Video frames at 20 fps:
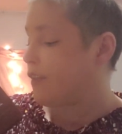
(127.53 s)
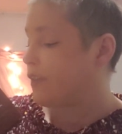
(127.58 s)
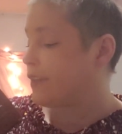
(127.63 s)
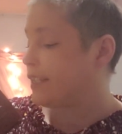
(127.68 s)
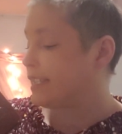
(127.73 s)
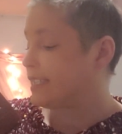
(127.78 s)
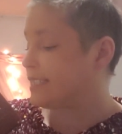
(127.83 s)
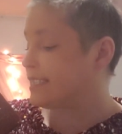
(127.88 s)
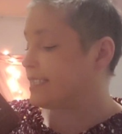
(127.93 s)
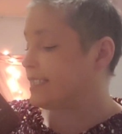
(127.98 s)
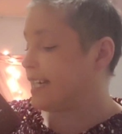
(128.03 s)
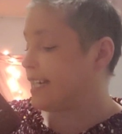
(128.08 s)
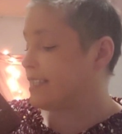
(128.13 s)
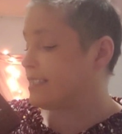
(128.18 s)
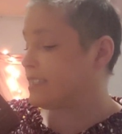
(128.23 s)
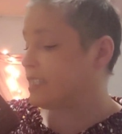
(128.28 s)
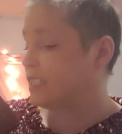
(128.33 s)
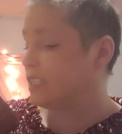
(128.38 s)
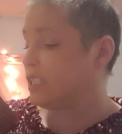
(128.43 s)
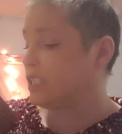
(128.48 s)
The
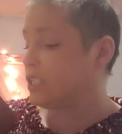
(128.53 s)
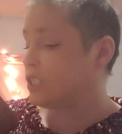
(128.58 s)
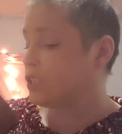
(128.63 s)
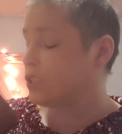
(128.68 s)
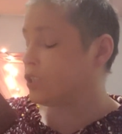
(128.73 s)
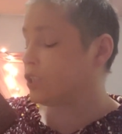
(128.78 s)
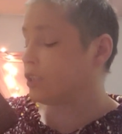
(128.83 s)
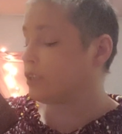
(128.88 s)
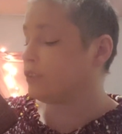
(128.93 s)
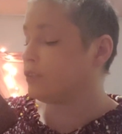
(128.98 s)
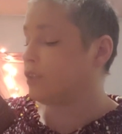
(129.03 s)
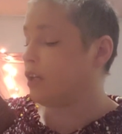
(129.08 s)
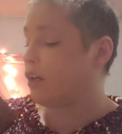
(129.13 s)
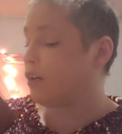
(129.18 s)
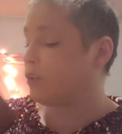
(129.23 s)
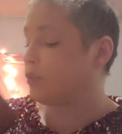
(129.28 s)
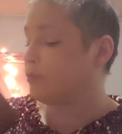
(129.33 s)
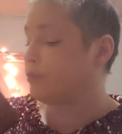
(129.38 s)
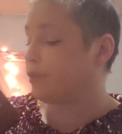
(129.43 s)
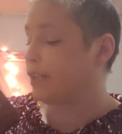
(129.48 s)
assassin took a
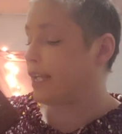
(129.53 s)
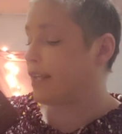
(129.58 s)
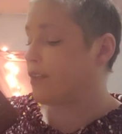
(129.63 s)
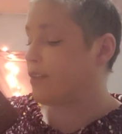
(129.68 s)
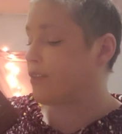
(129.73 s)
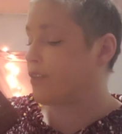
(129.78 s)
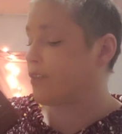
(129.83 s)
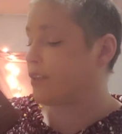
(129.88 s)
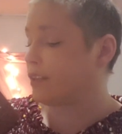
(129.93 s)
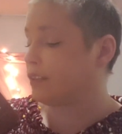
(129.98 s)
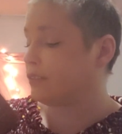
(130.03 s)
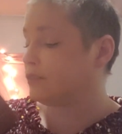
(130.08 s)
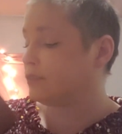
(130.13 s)
long breath,